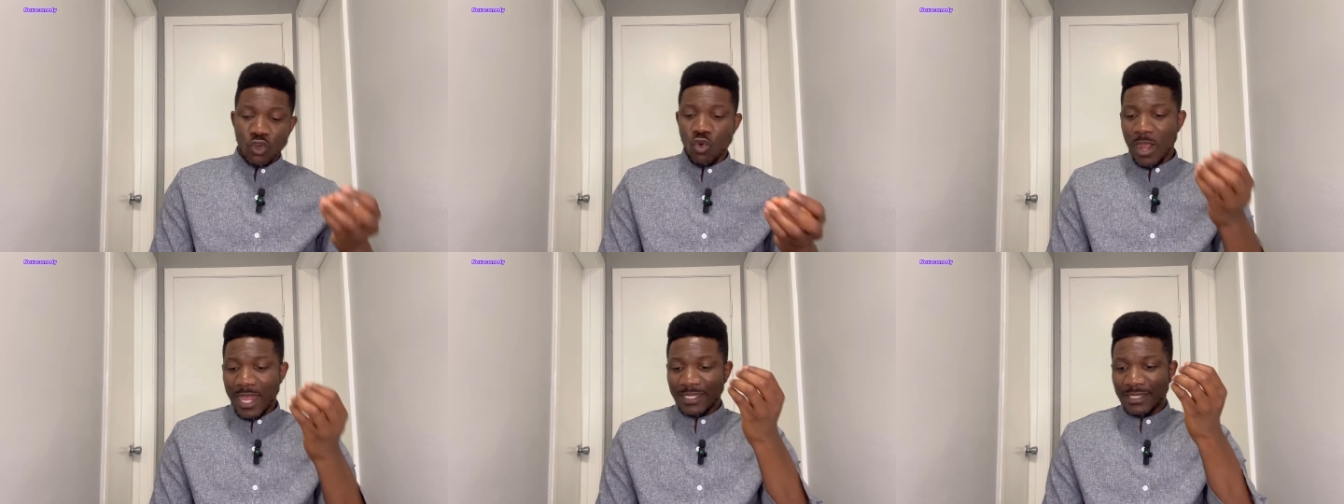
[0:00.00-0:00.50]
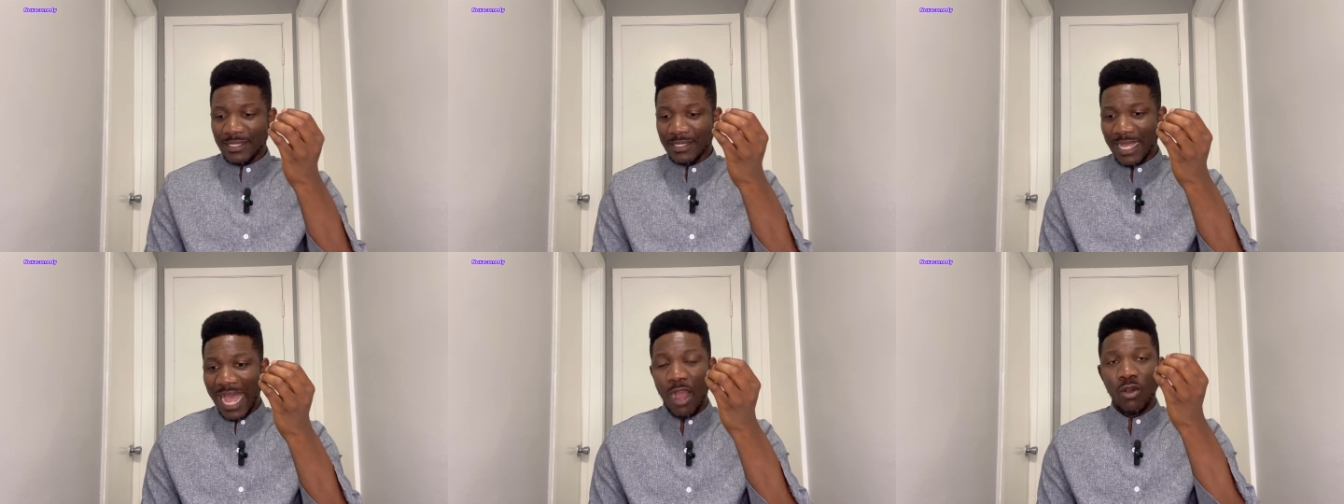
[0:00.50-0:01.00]
US
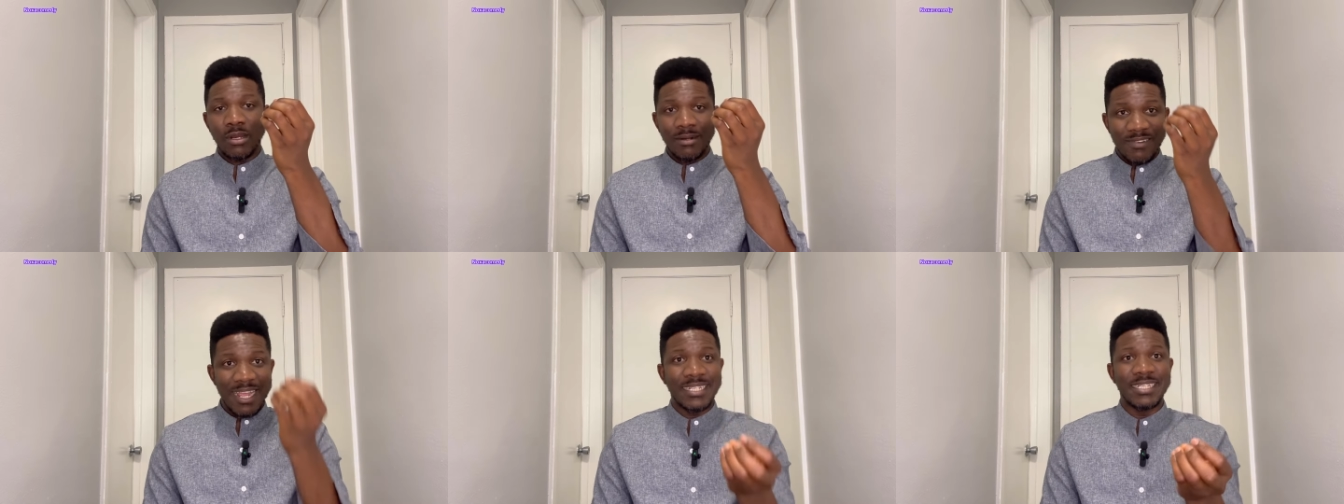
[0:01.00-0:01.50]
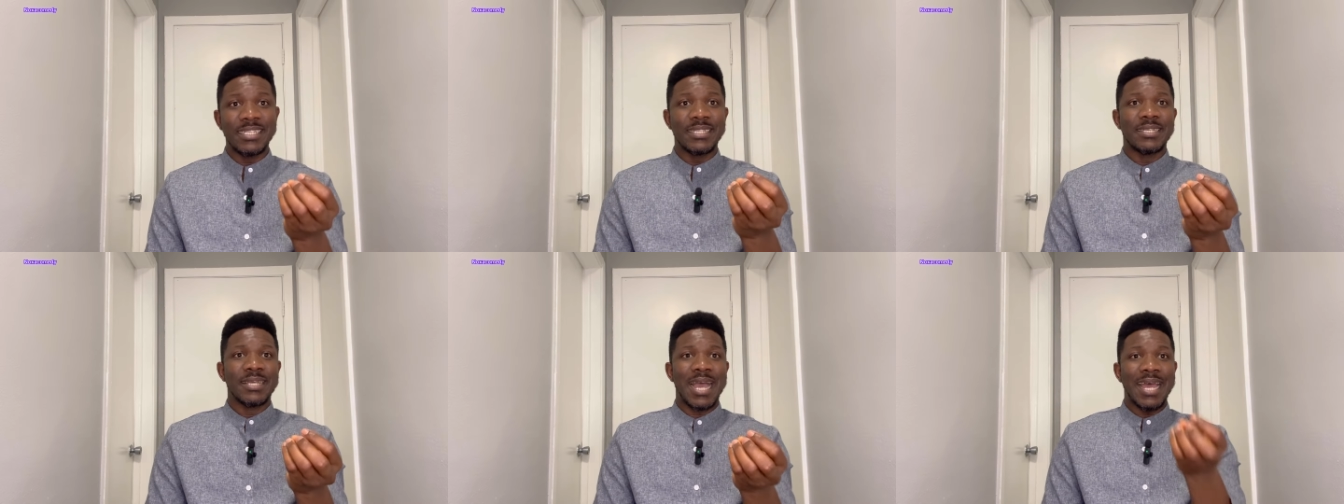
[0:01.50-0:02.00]
are ready
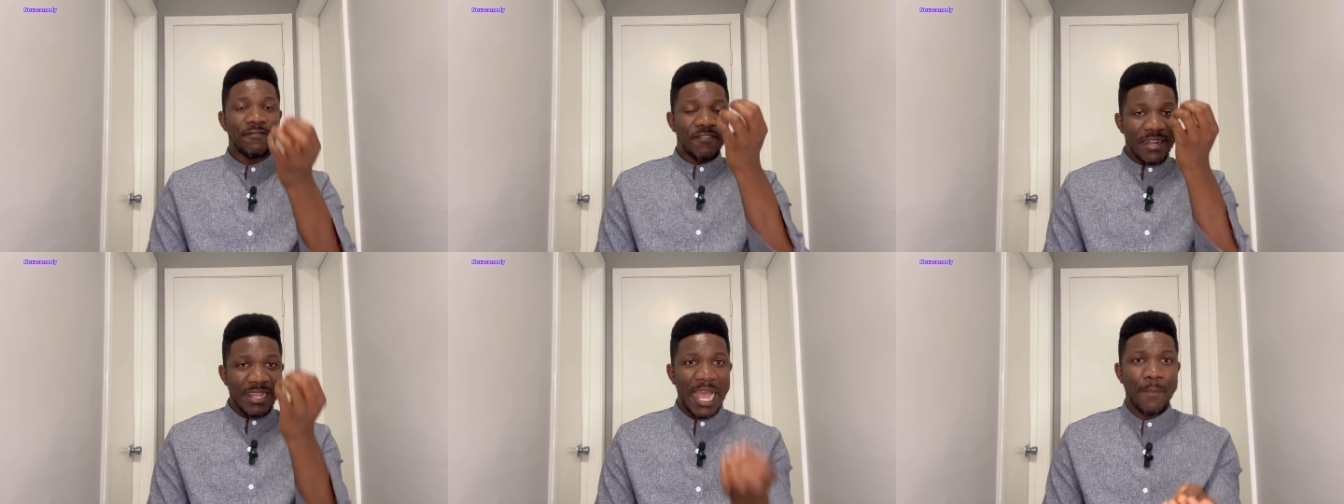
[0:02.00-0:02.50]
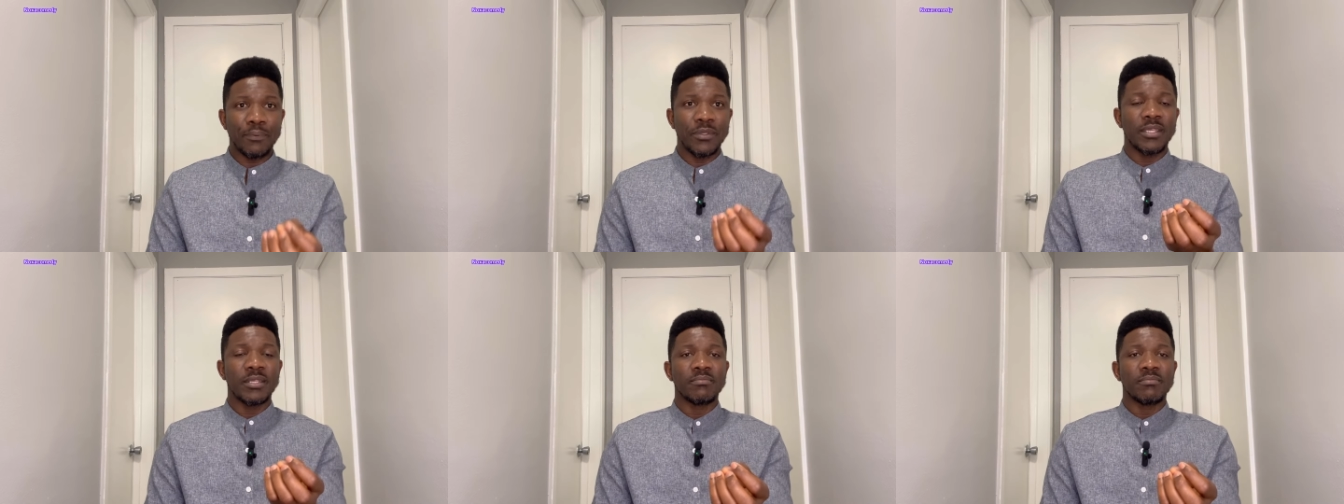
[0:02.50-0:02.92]
and very happy